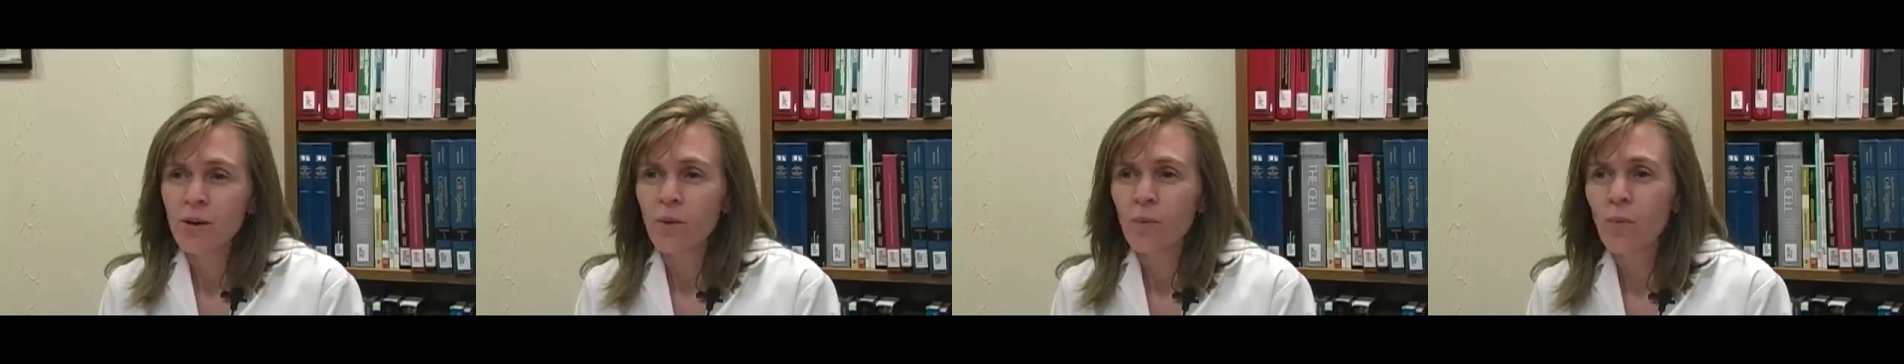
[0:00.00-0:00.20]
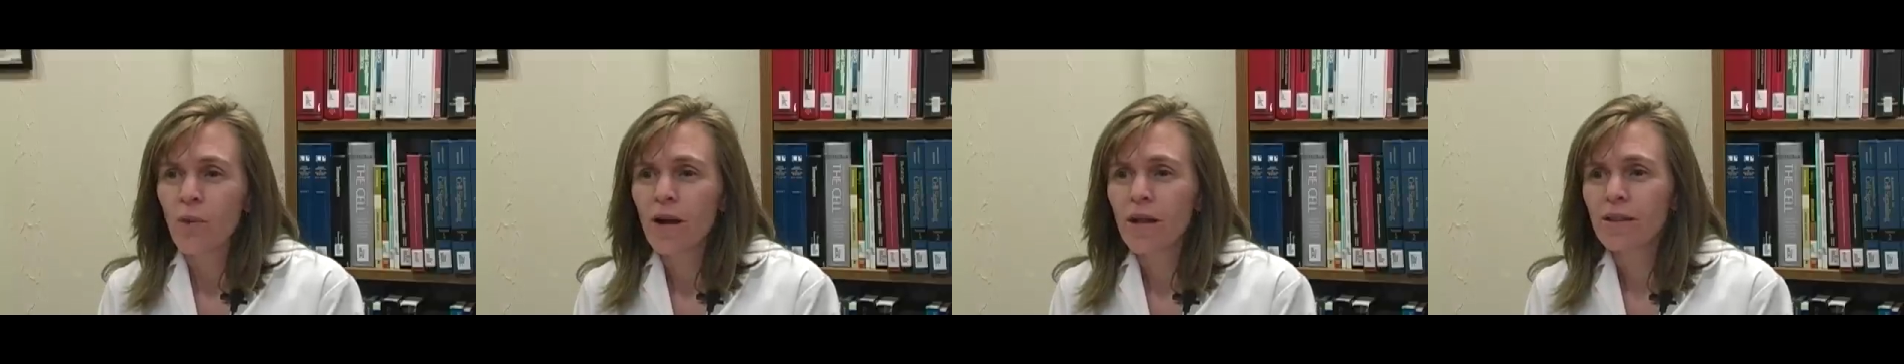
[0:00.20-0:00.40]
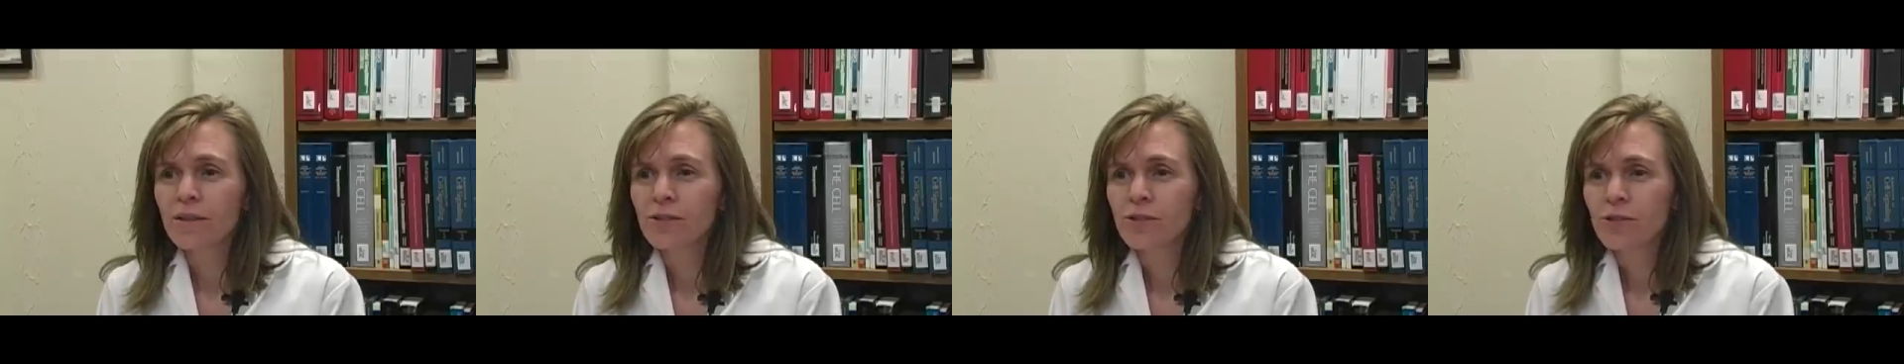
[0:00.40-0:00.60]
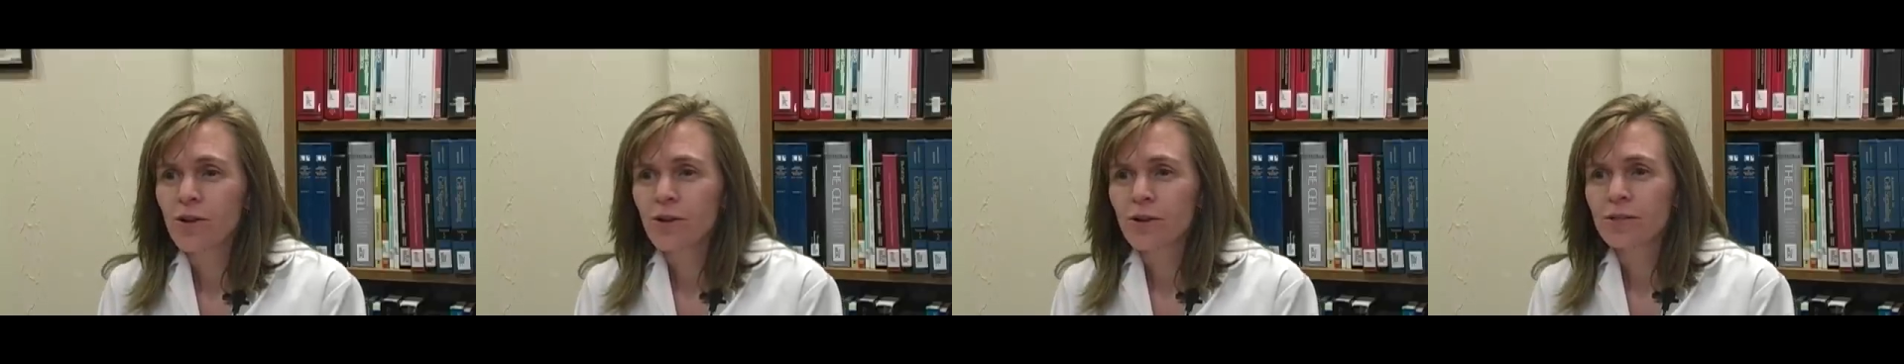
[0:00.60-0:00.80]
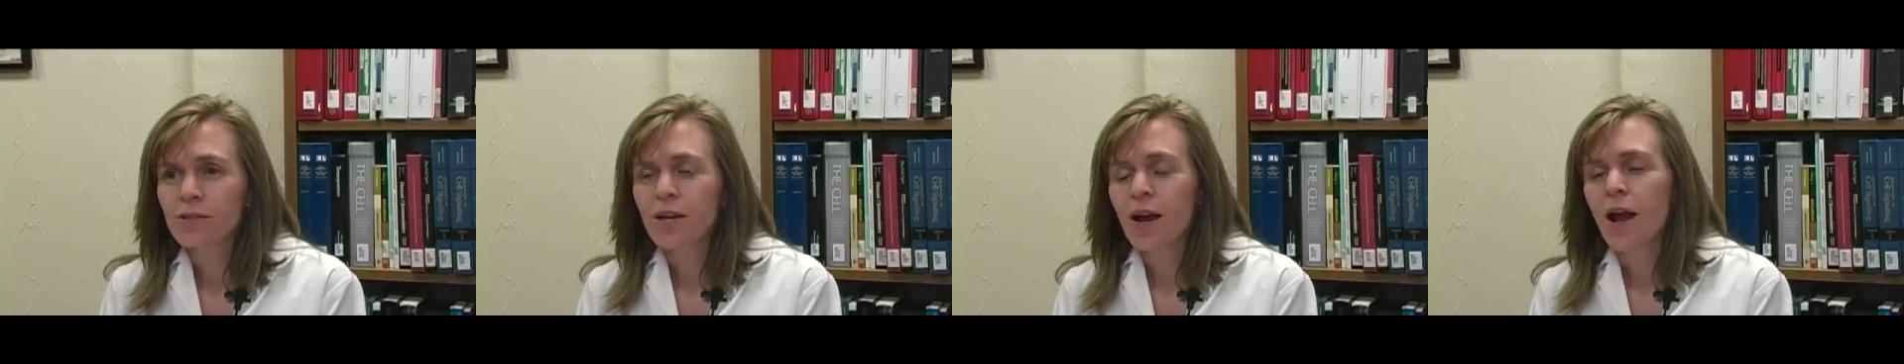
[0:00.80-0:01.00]
Well,
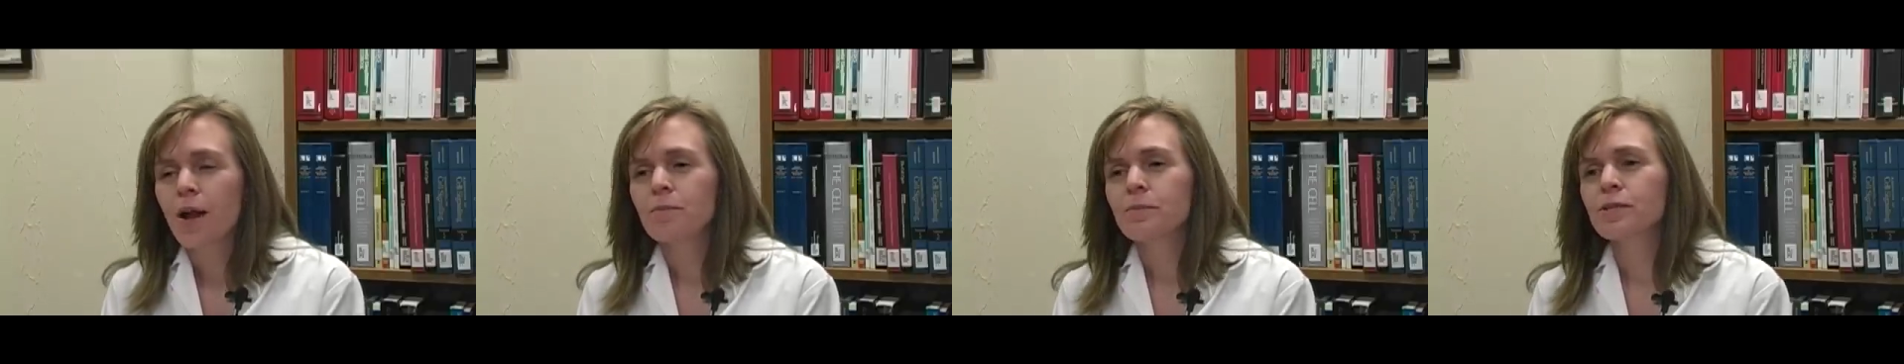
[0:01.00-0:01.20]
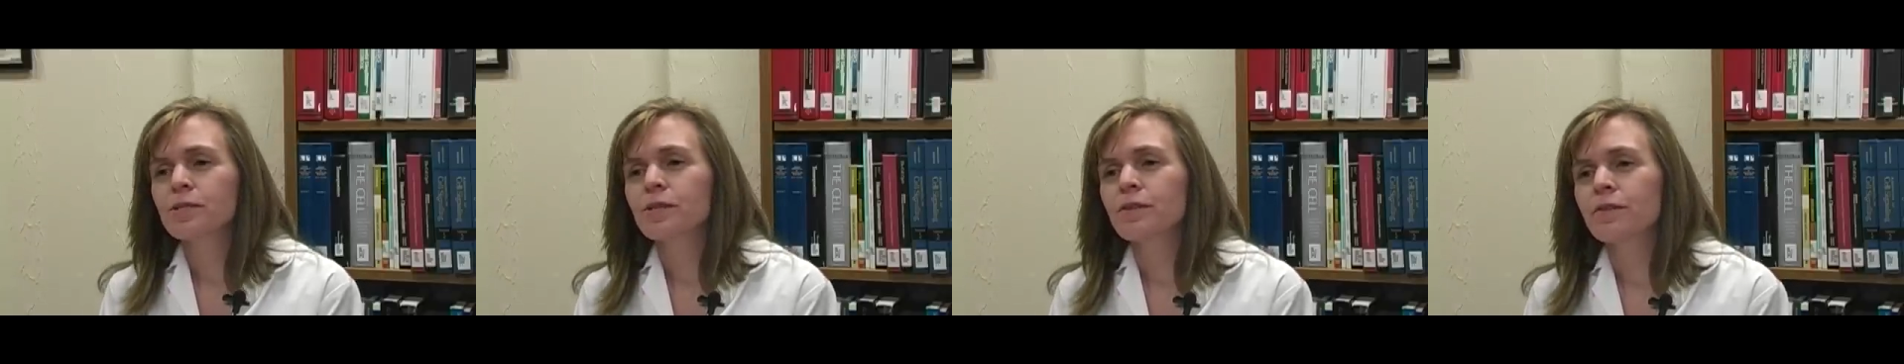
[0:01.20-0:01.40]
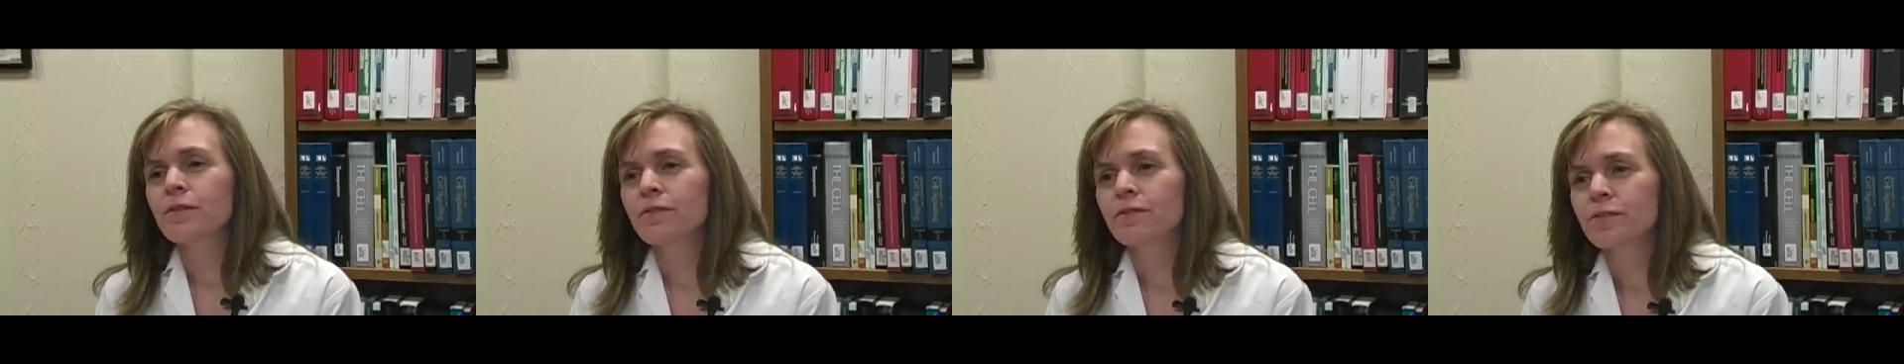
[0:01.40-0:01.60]
certain types of